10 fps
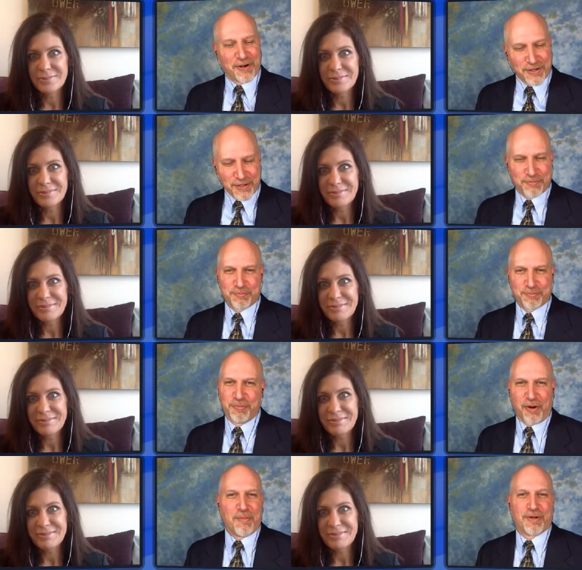Speaker 1: or are you
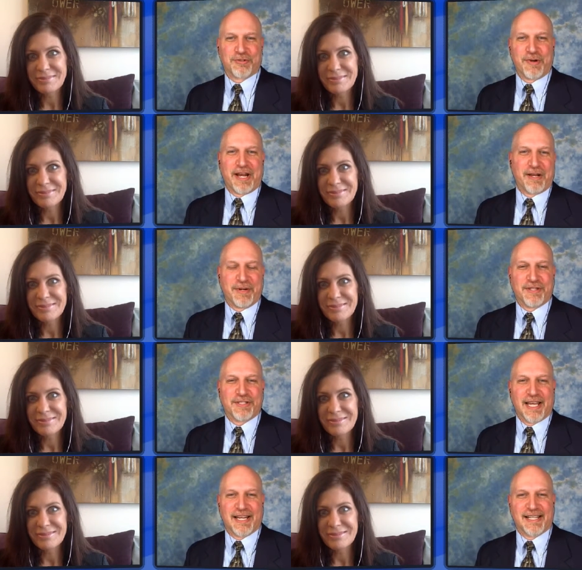almost ready? We
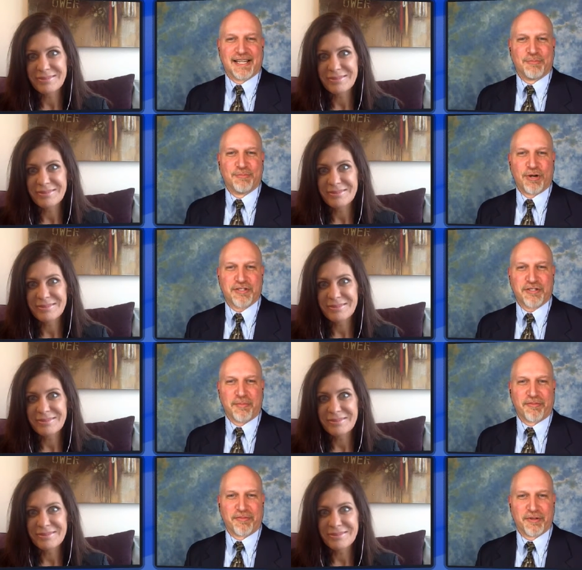just got to kind of
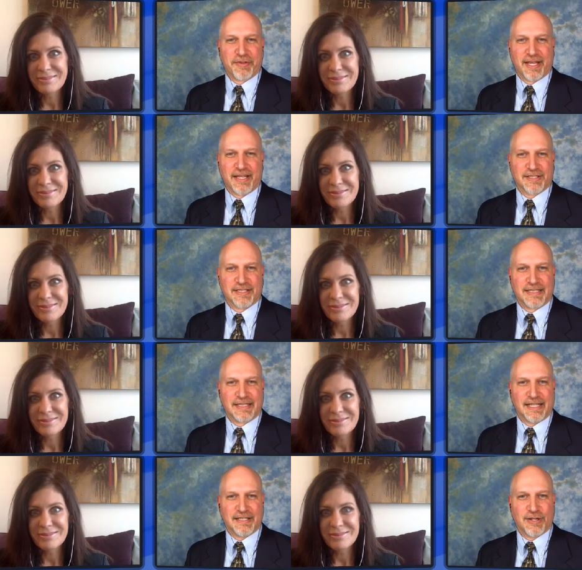brush up a few things
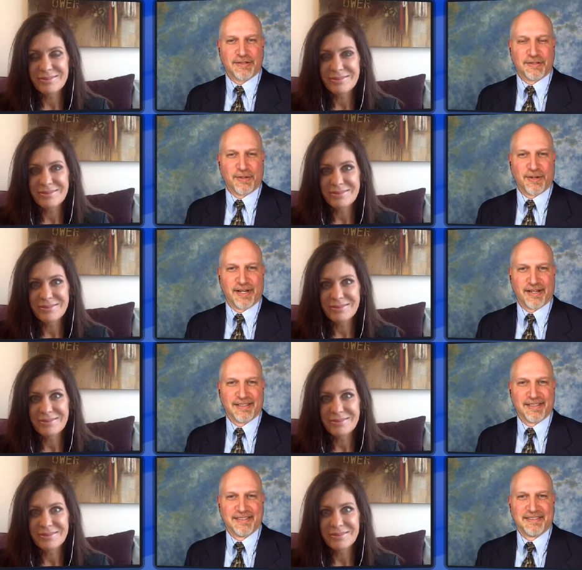and get you out the door
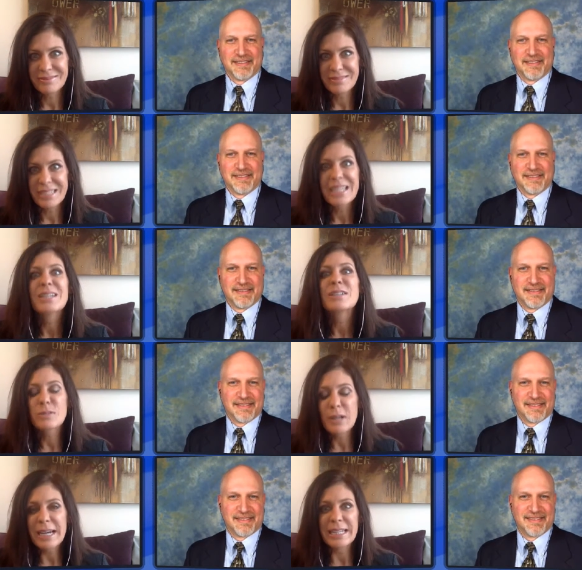here.
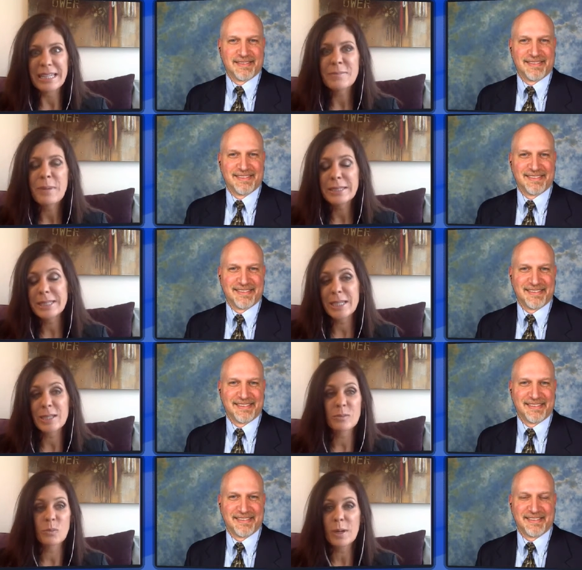
Speaker 2: Right. It might
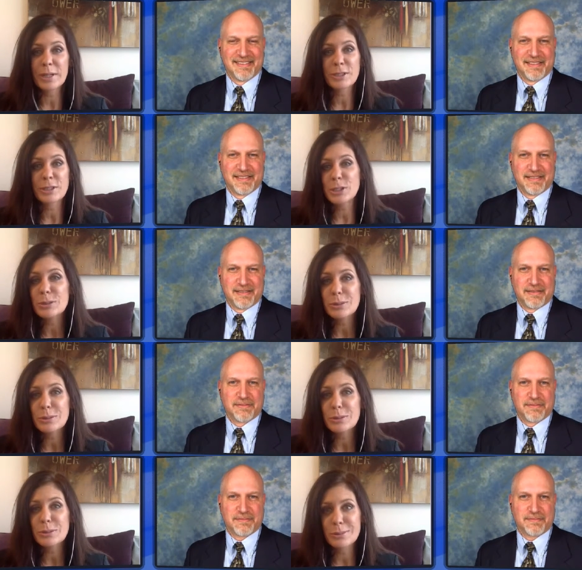take one or
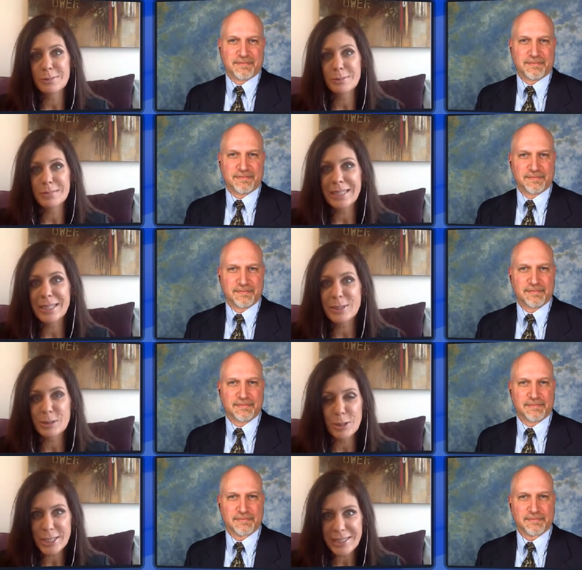two meetings or
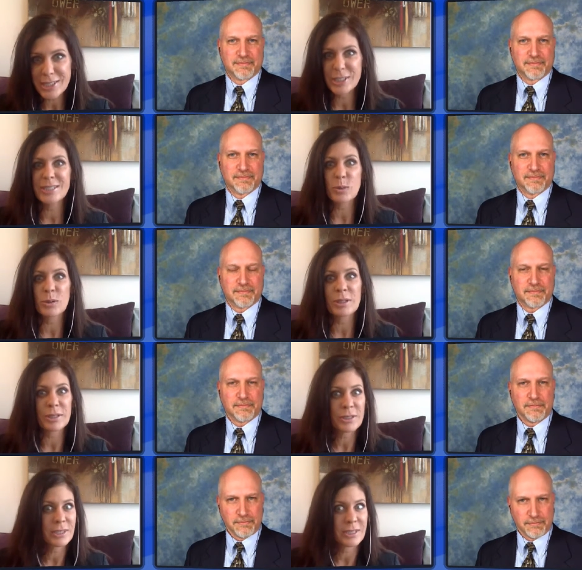coaching sessions,
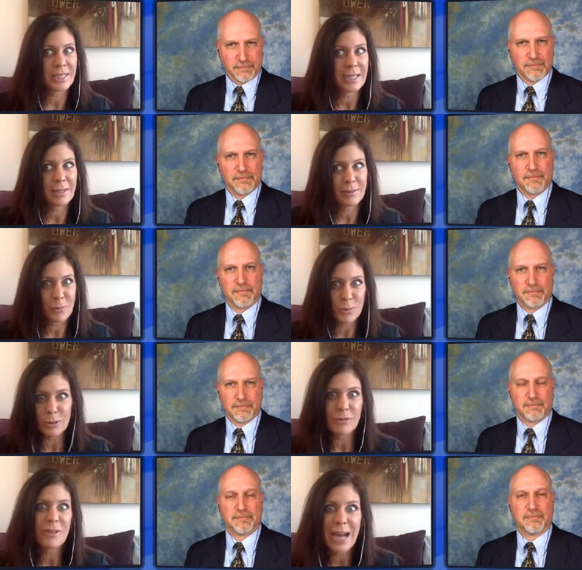or it could take
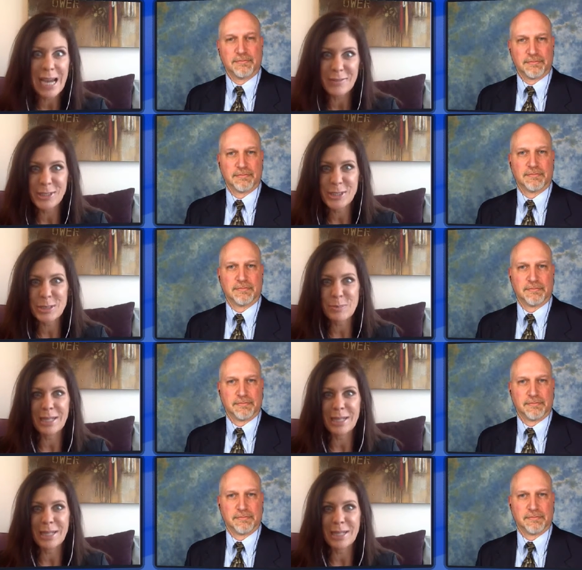four or five. It